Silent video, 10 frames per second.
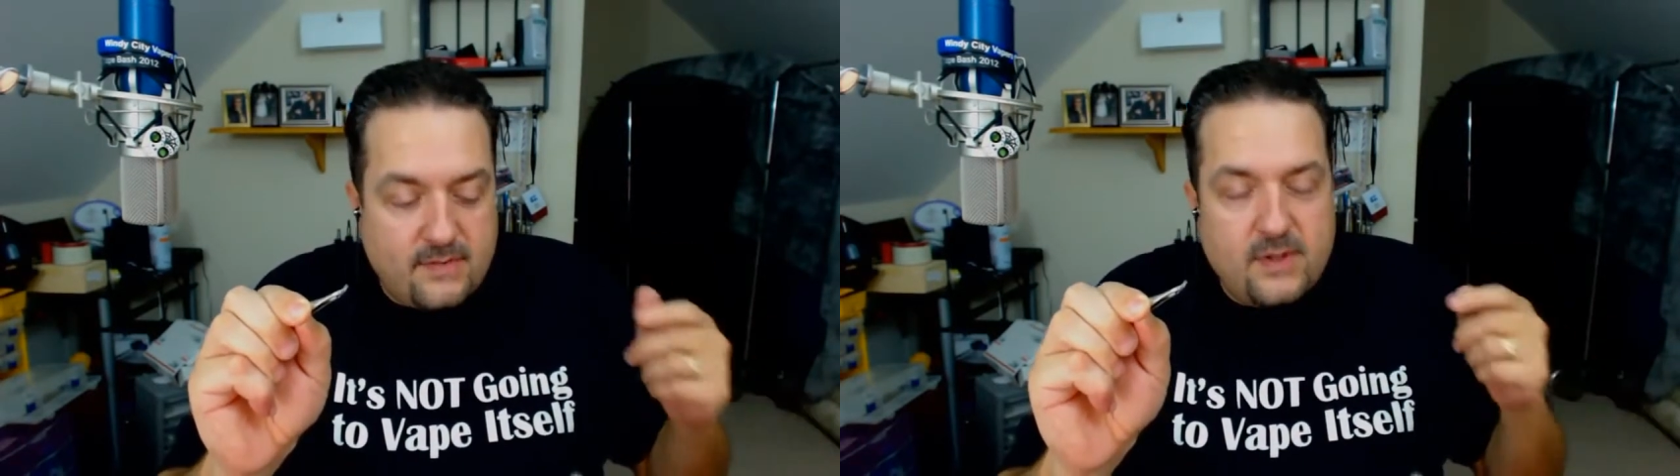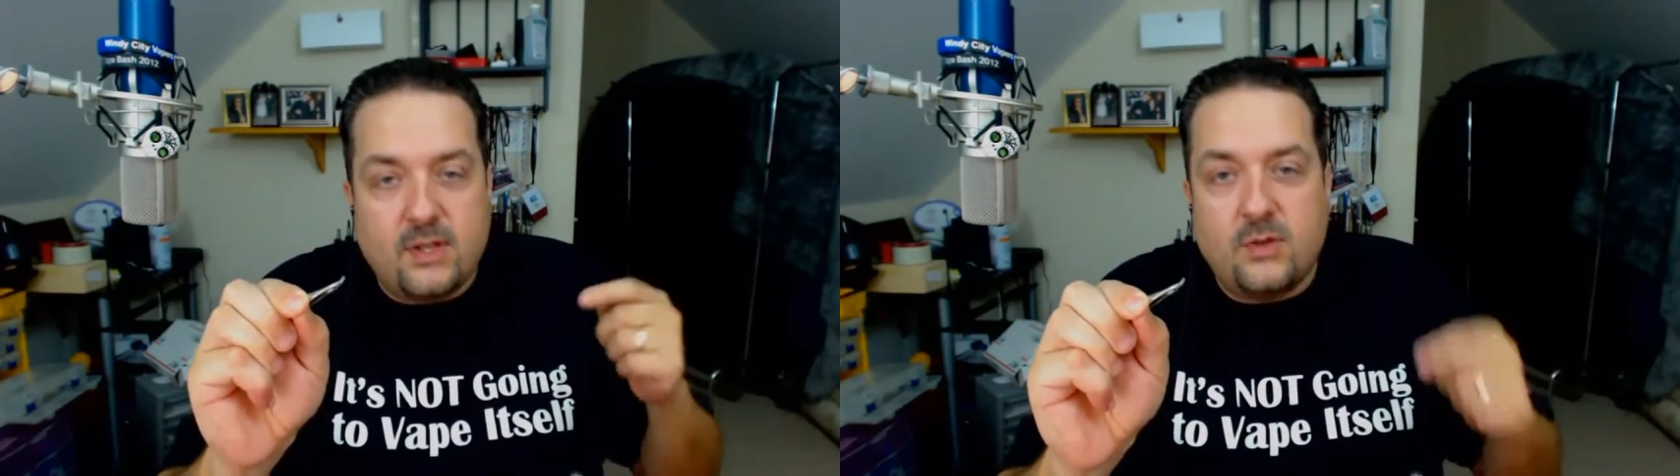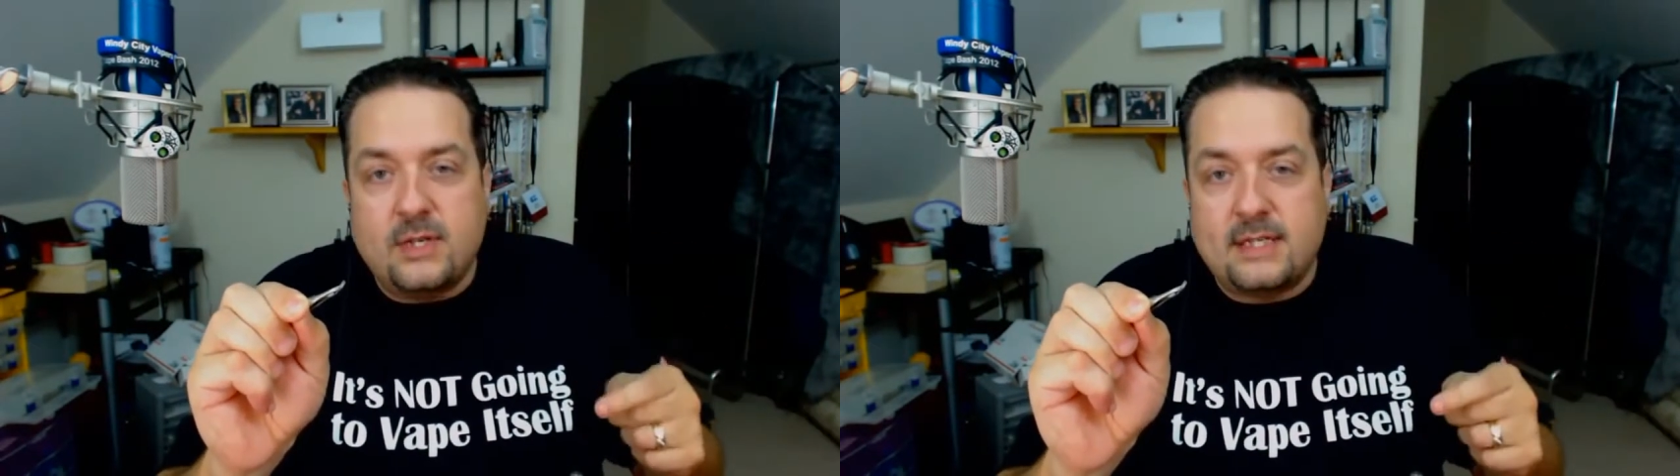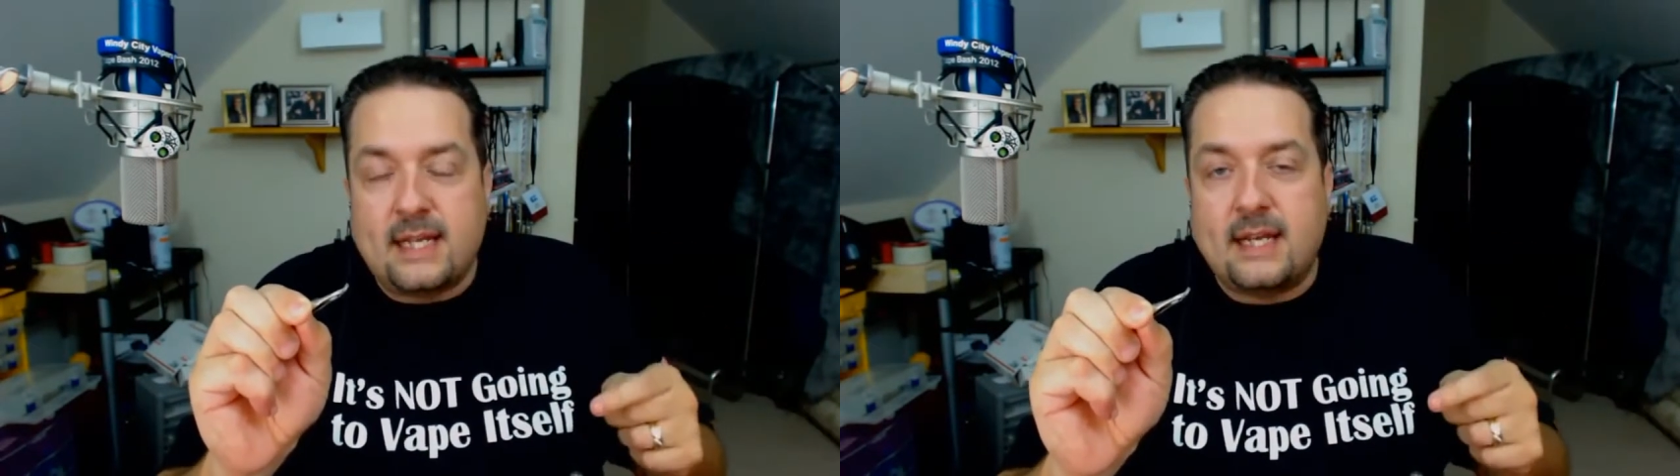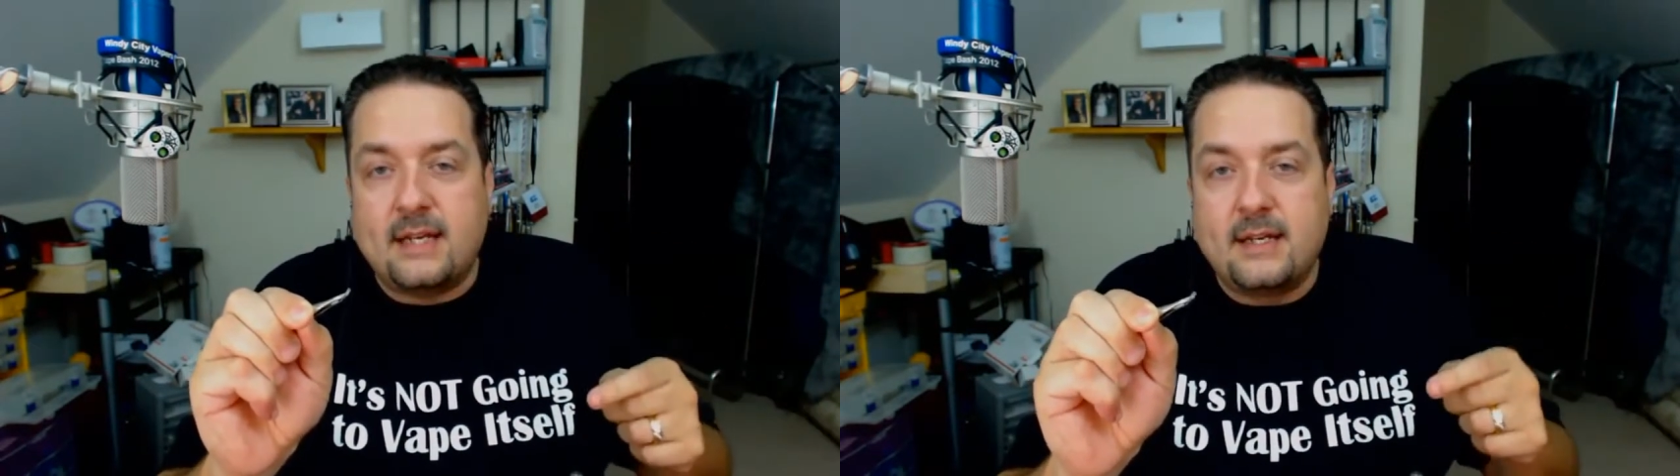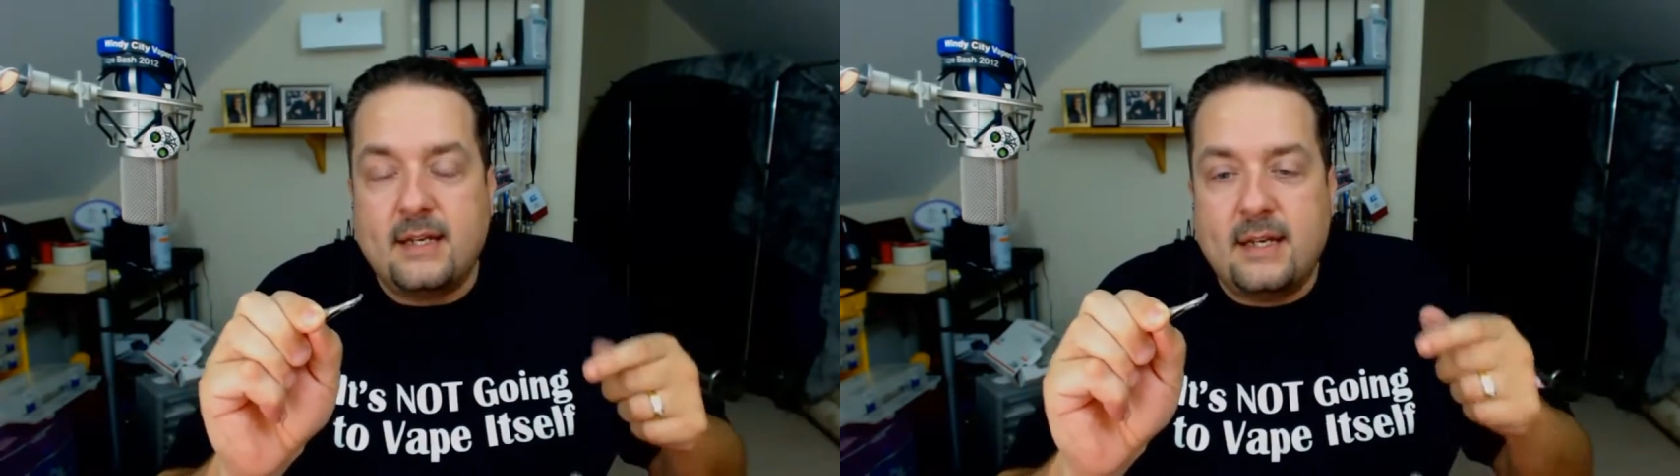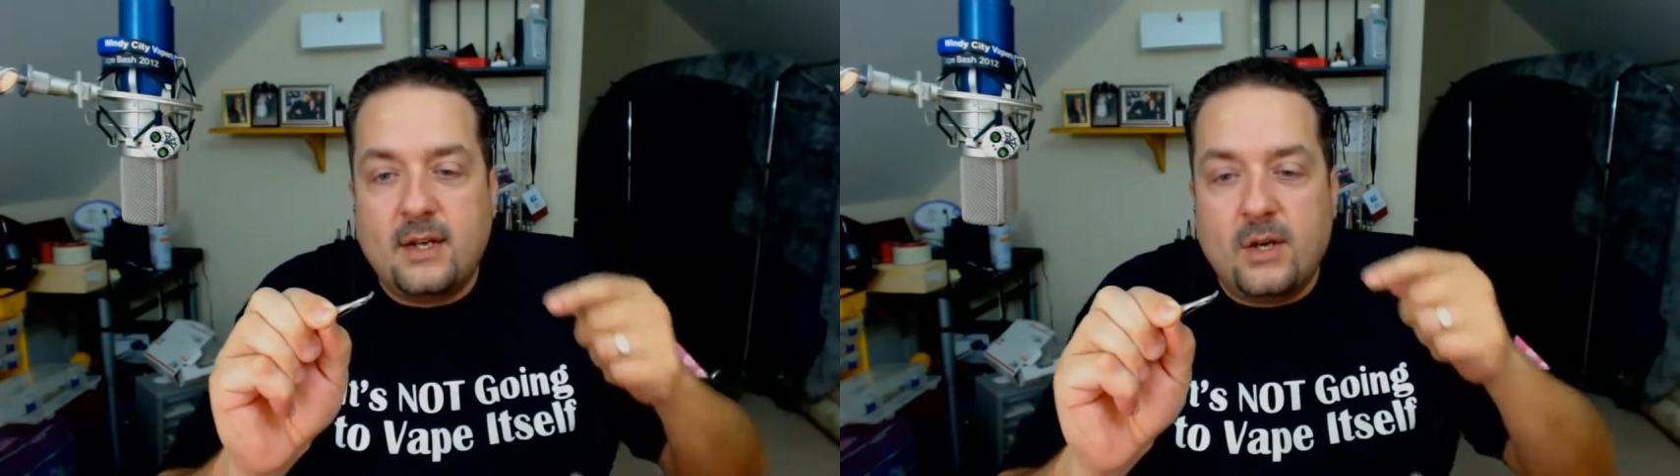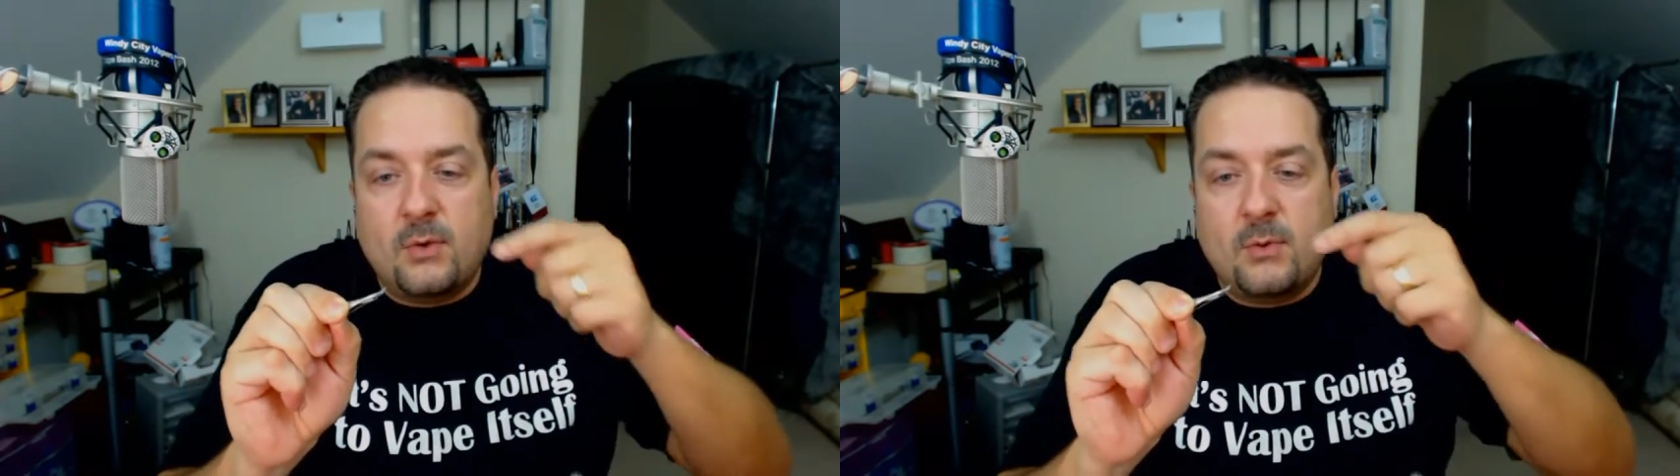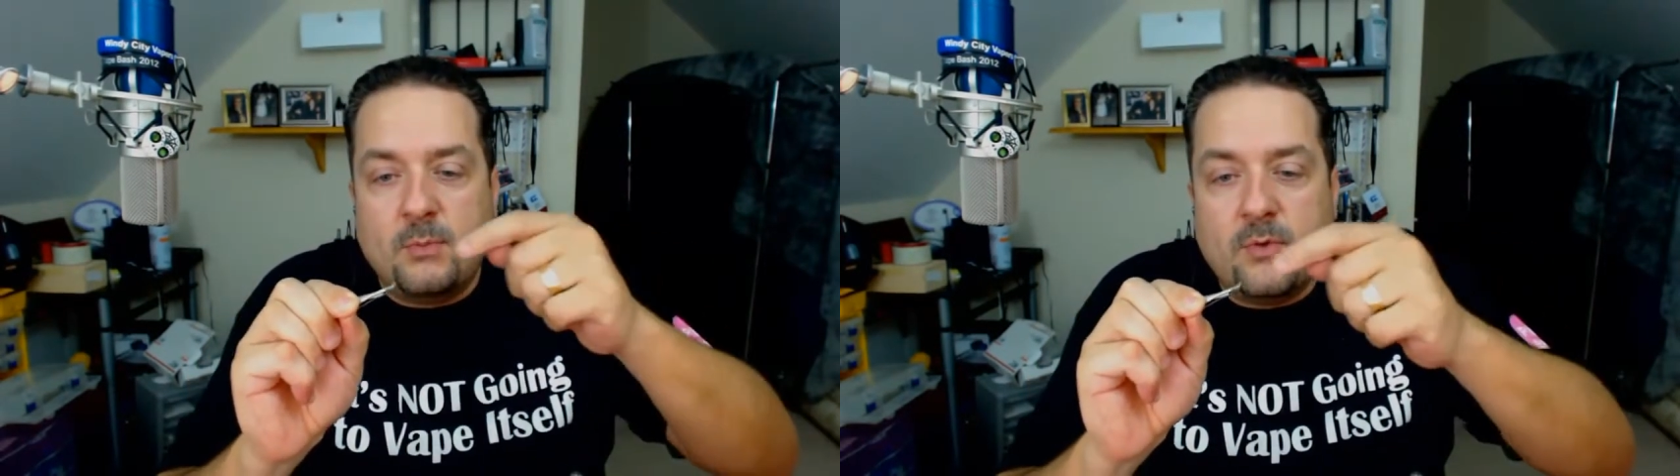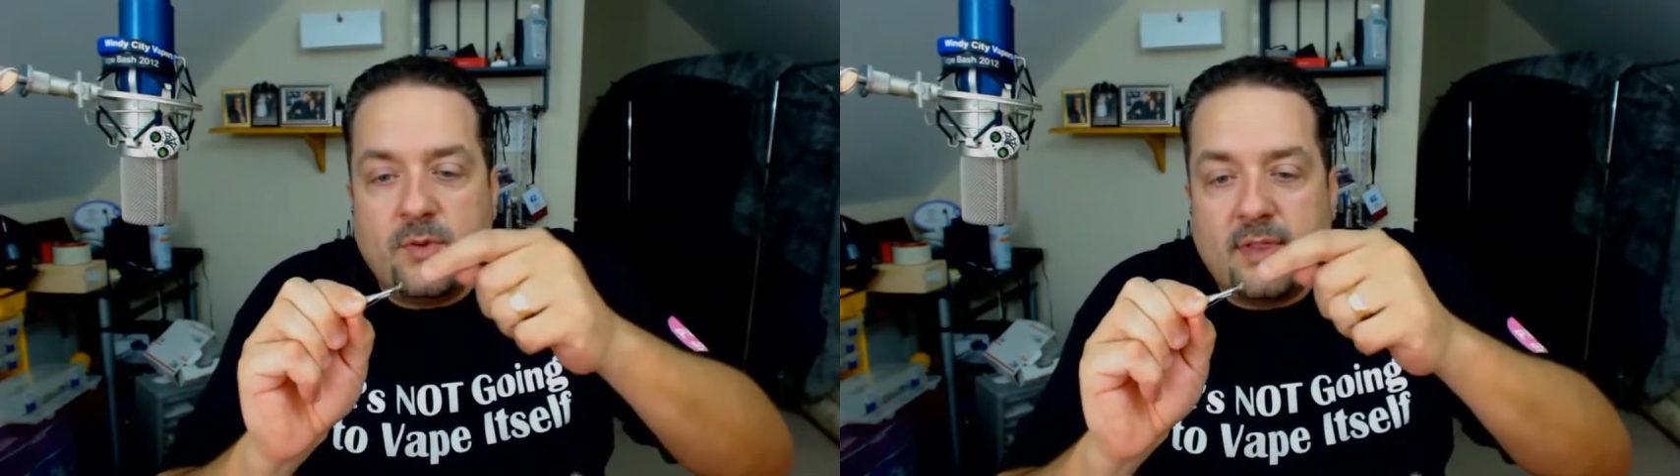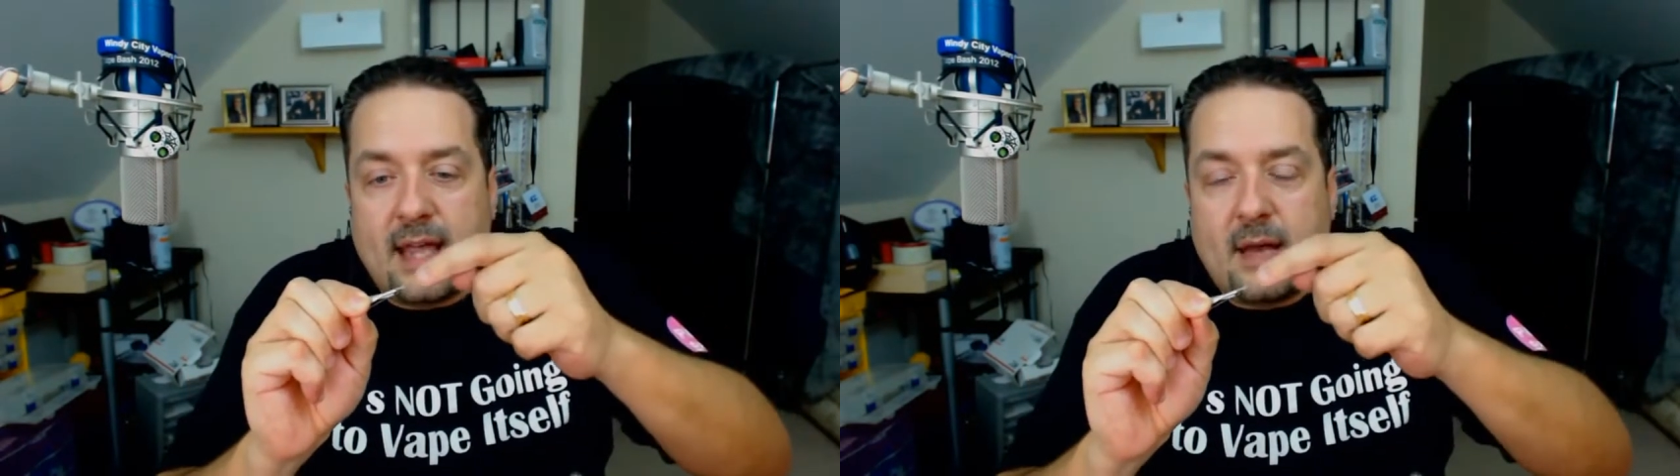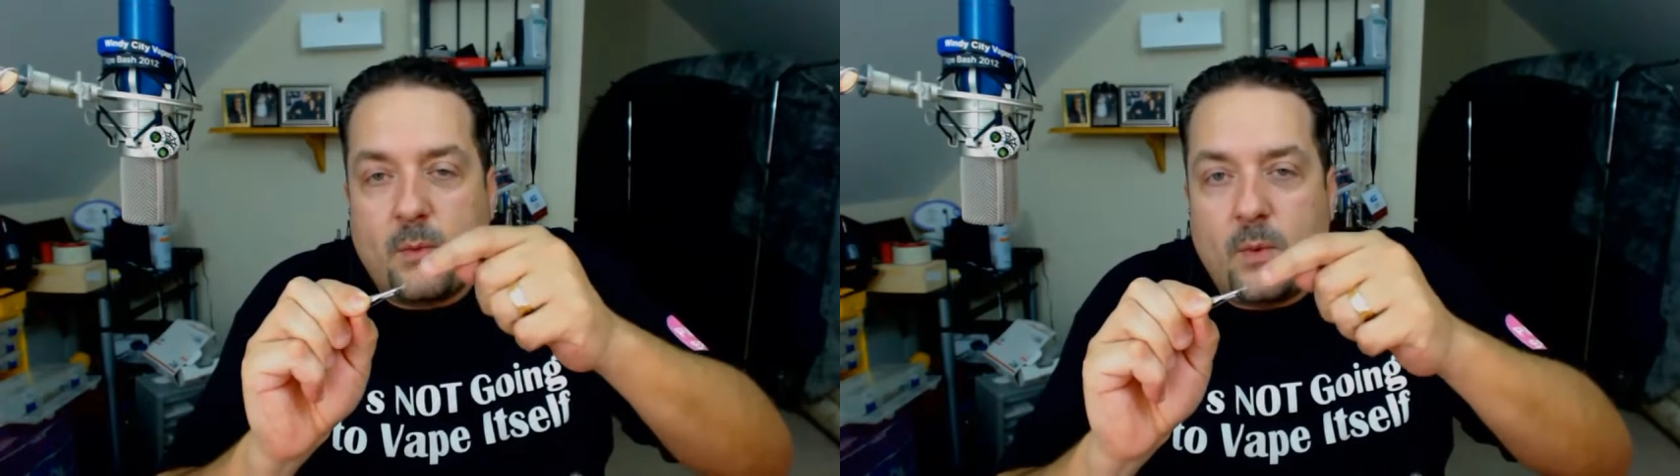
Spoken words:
even the Unitank, removing that